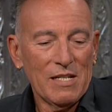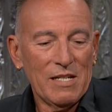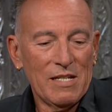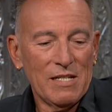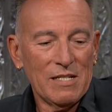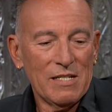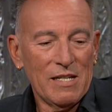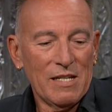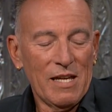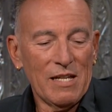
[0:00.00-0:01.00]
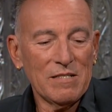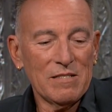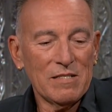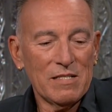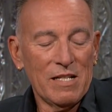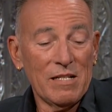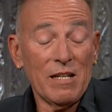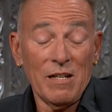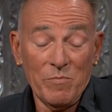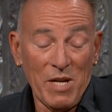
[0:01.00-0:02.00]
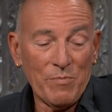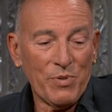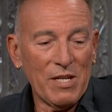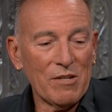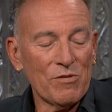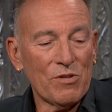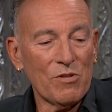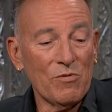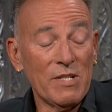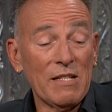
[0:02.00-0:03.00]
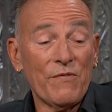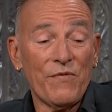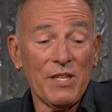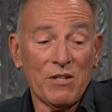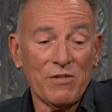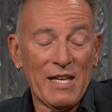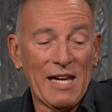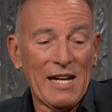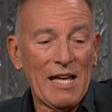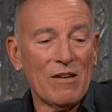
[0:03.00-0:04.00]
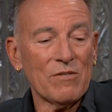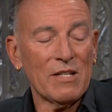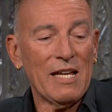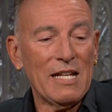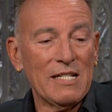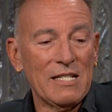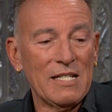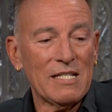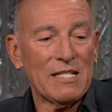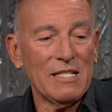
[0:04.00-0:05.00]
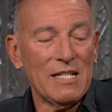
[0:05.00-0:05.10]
Uh, and, and, and my peers who didn't figure that out, and it,